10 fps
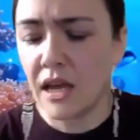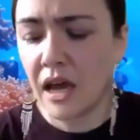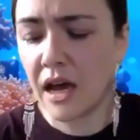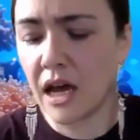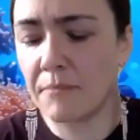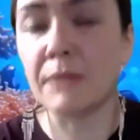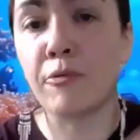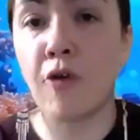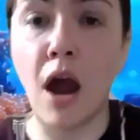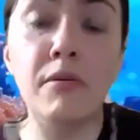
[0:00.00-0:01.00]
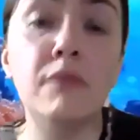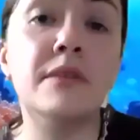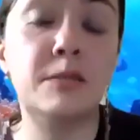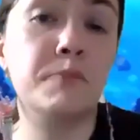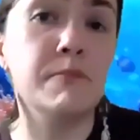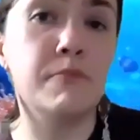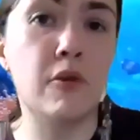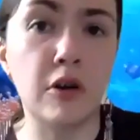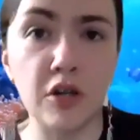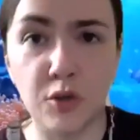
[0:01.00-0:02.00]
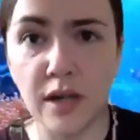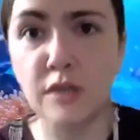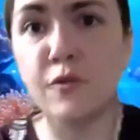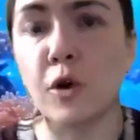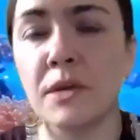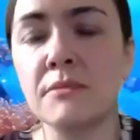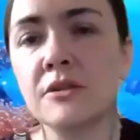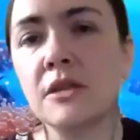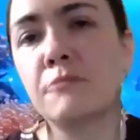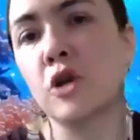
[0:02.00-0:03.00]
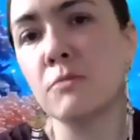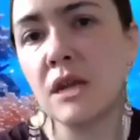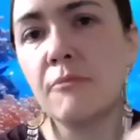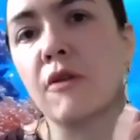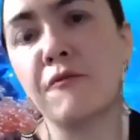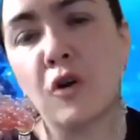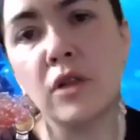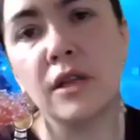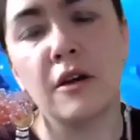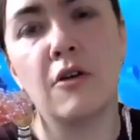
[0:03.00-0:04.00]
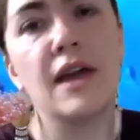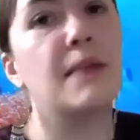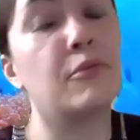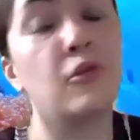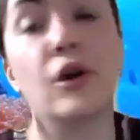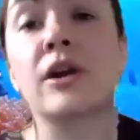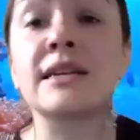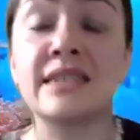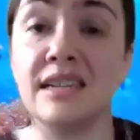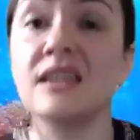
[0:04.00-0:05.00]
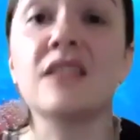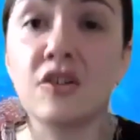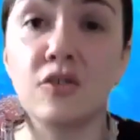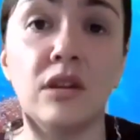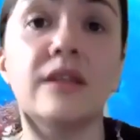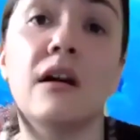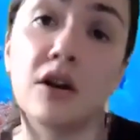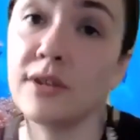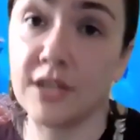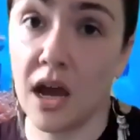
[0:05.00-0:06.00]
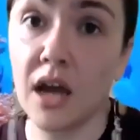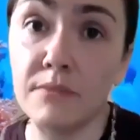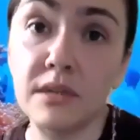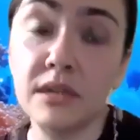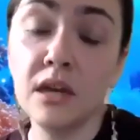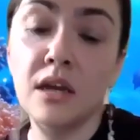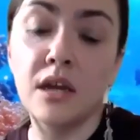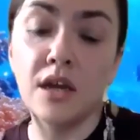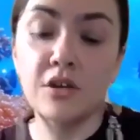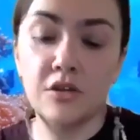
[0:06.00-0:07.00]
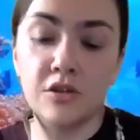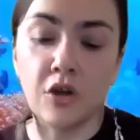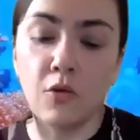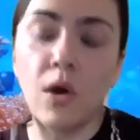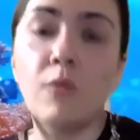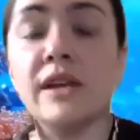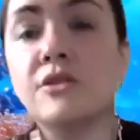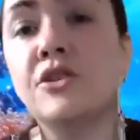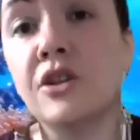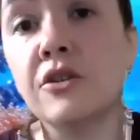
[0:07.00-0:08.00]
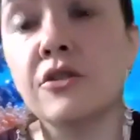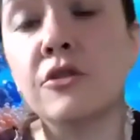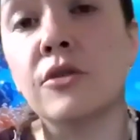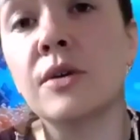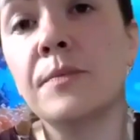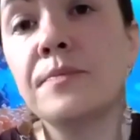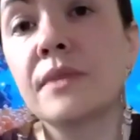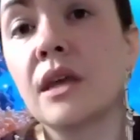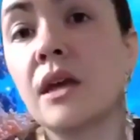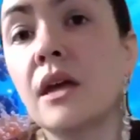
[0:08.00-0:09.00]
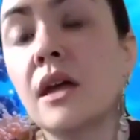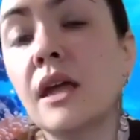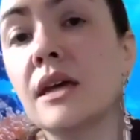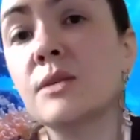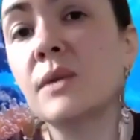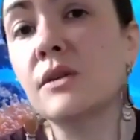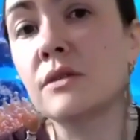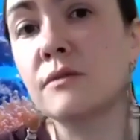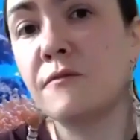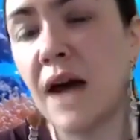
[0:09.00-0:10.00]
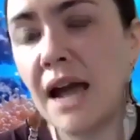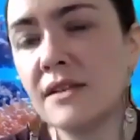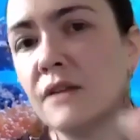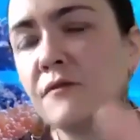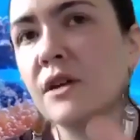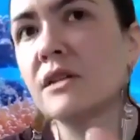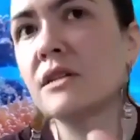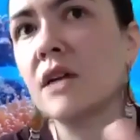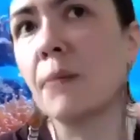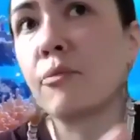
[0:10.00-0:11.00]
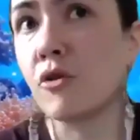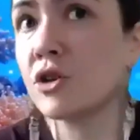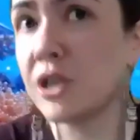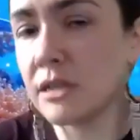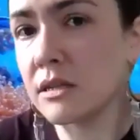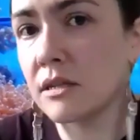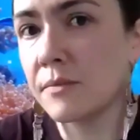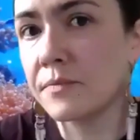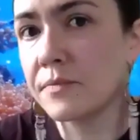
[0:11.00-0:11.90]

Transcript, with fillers: Um, but the problem is people aren't transforming them. So they put them in a portfolio and an employer has seen it literally a hundred times. So what we do is we use five different approaches